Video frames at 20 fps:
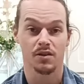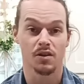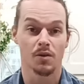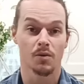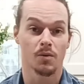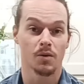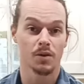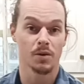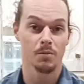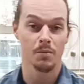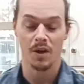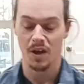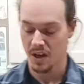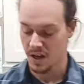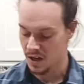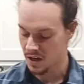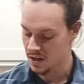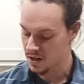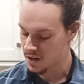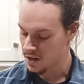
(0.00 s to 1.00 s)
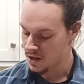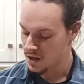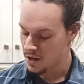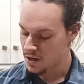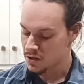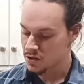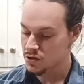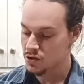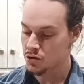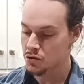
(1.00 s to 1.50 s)
Don't wanna make it
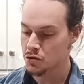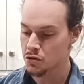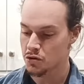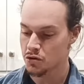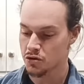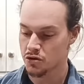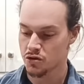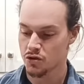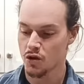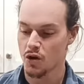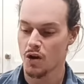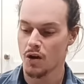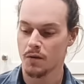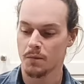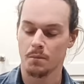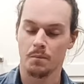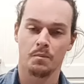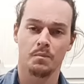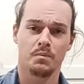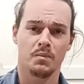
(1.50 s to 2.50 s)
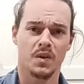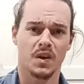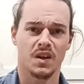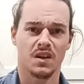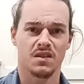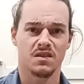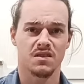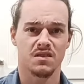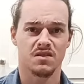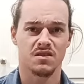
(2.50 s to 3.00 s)
too strong
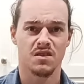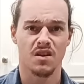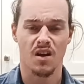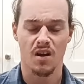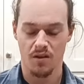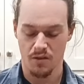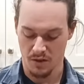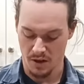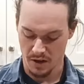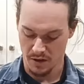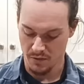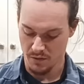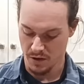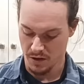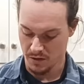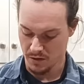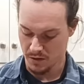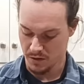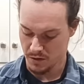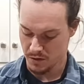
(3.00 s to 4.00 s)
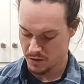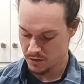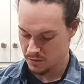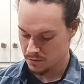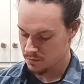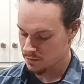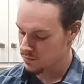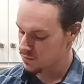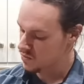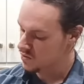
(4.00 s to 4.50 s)
because it's not like regular
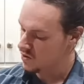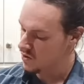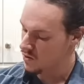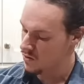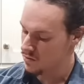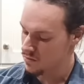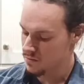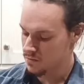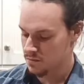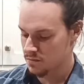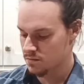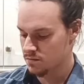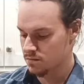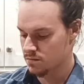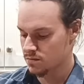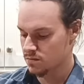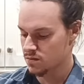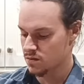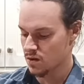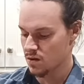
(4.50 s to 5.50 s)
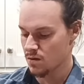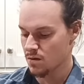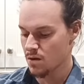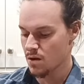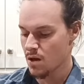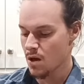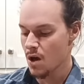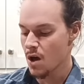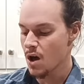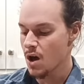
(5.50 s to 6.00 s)
salt. So,
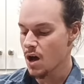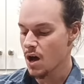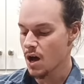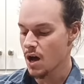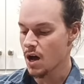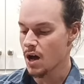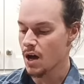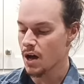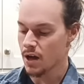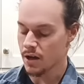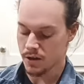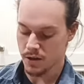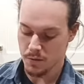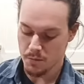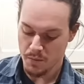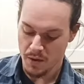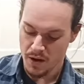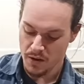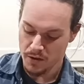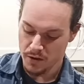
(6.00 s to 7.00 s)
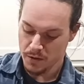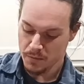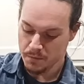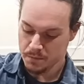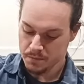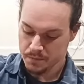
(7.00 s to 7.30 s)
onion powder.